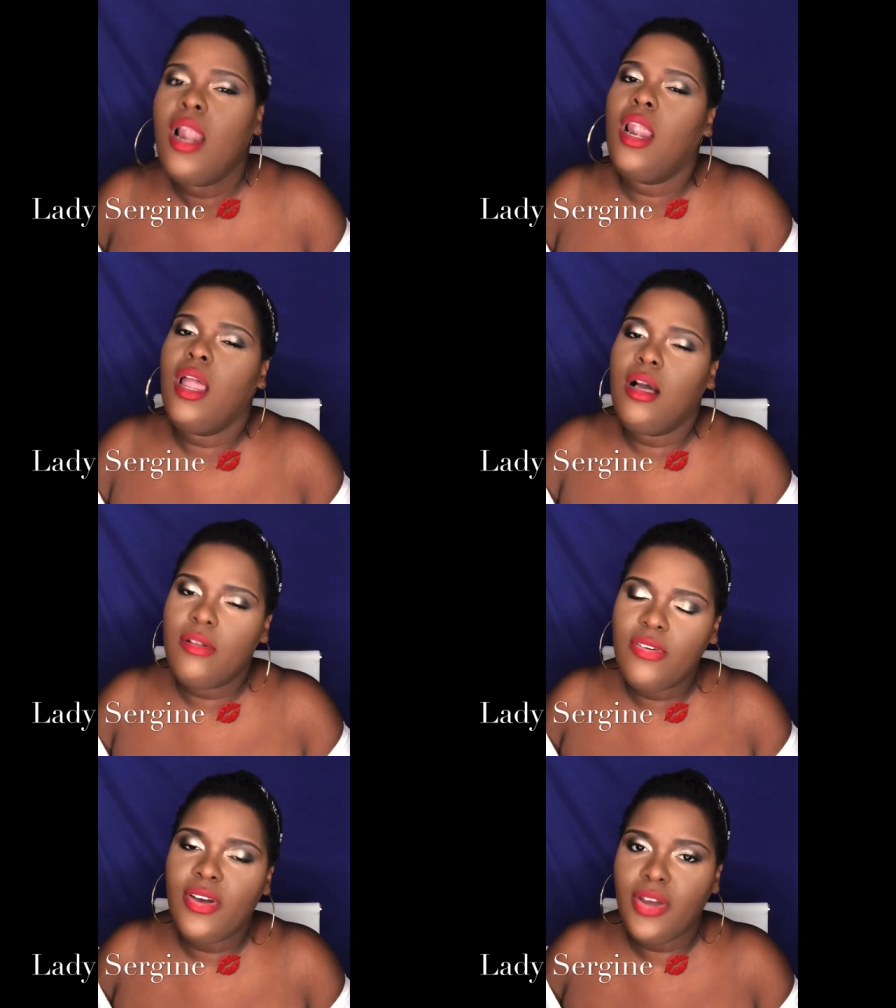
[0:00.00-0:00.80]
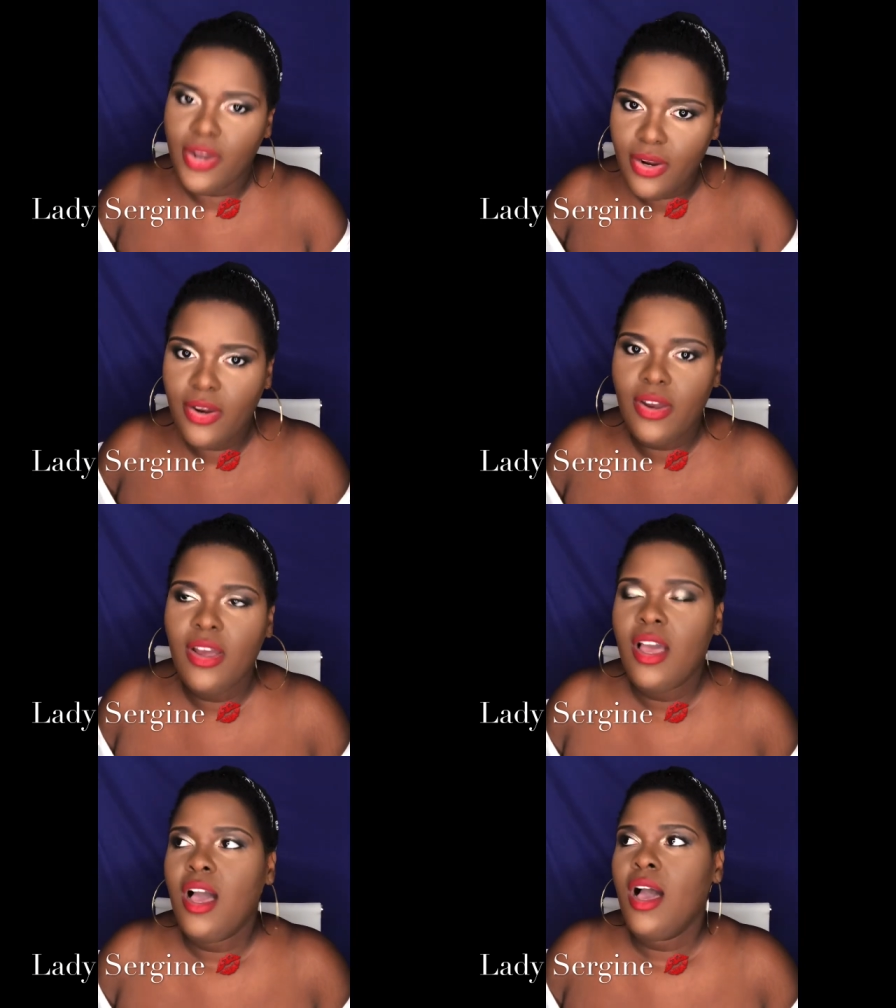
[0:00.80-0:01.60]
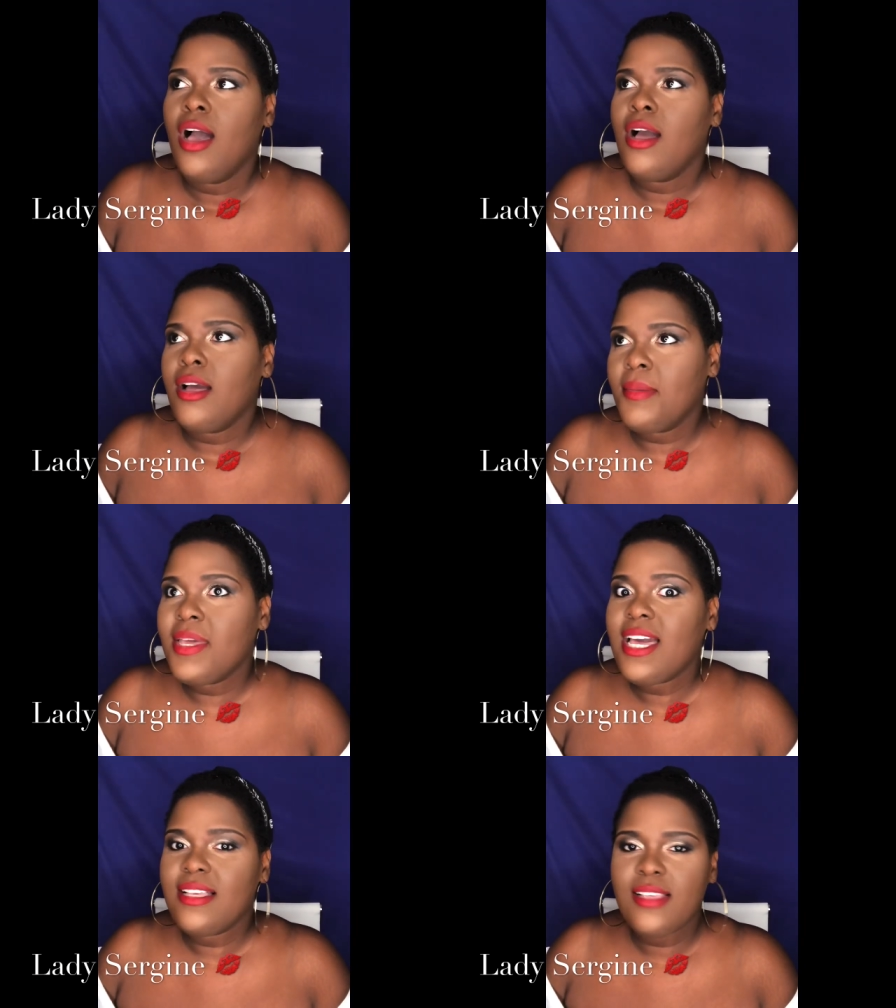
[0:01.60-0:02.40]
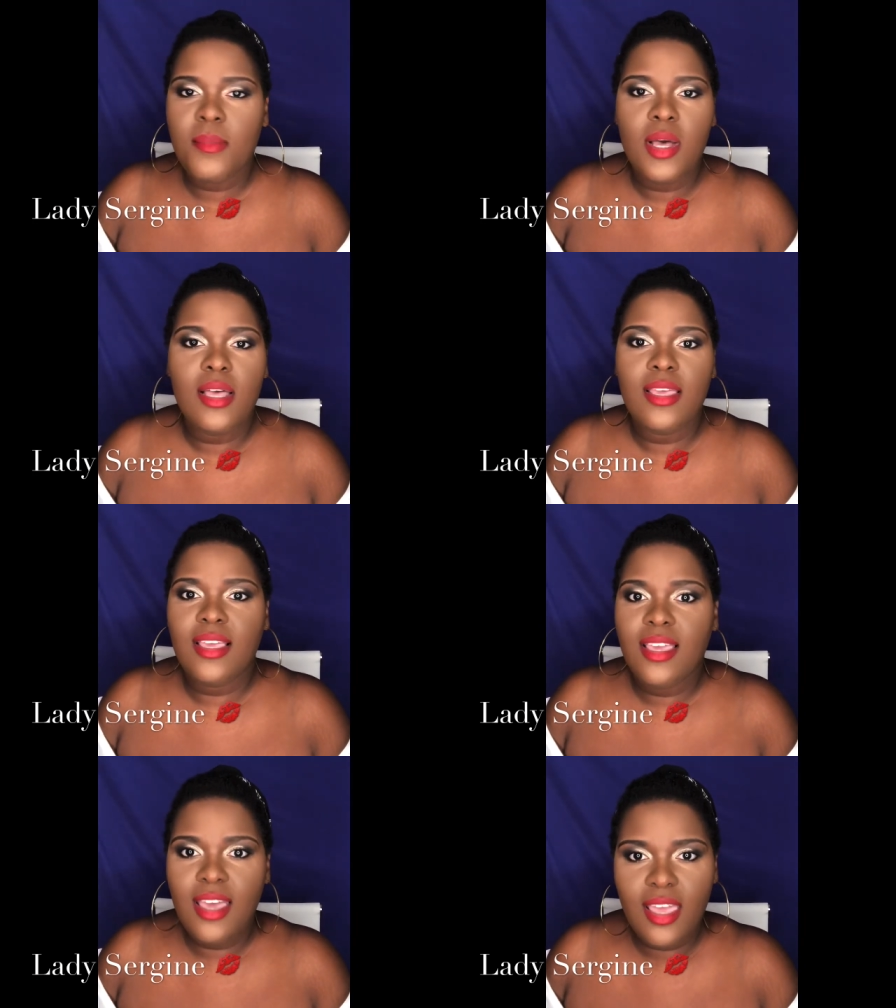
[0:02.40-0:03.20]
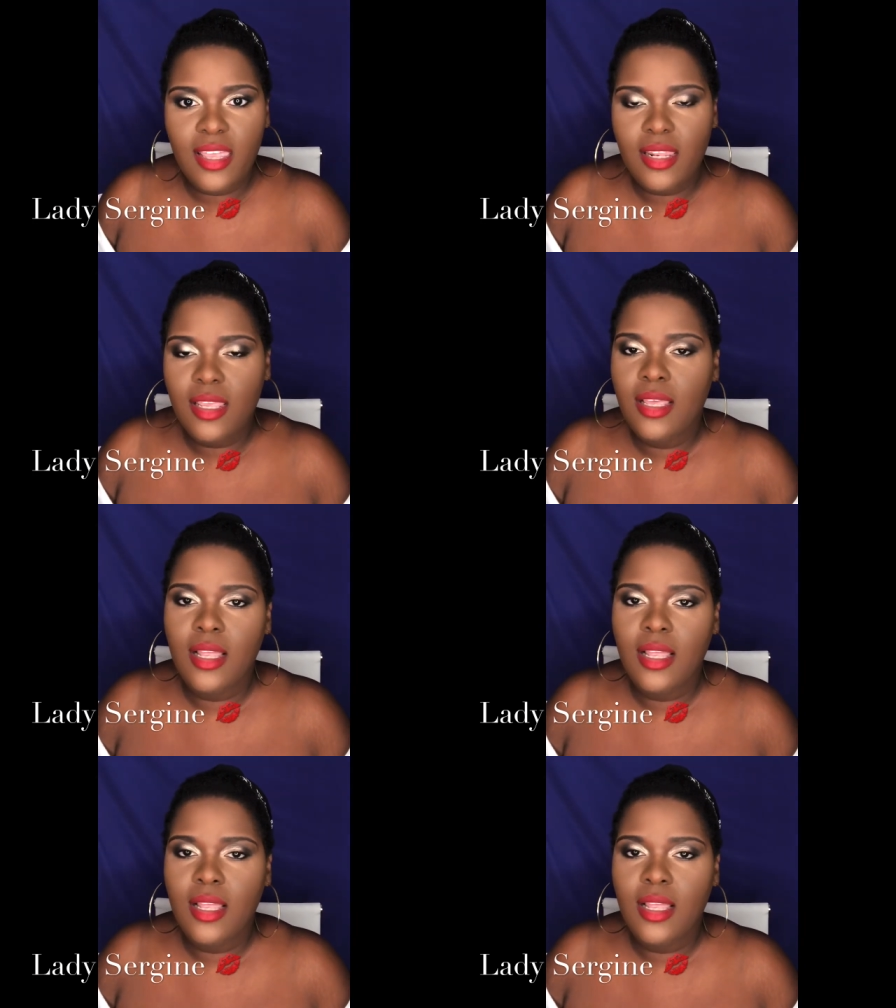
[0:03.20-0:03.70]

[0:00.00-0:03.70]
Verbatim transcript: love her Rebecca Kasama again